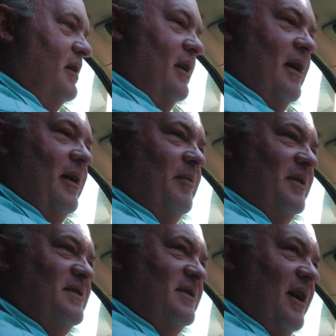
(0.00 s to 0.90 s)
and I am
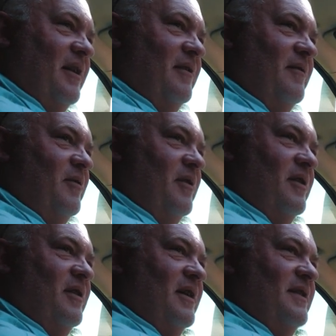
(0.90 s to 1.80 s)
excited for
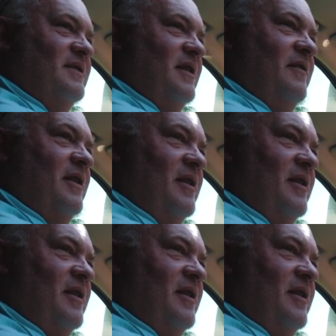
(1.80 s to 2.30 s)
Thanksgiving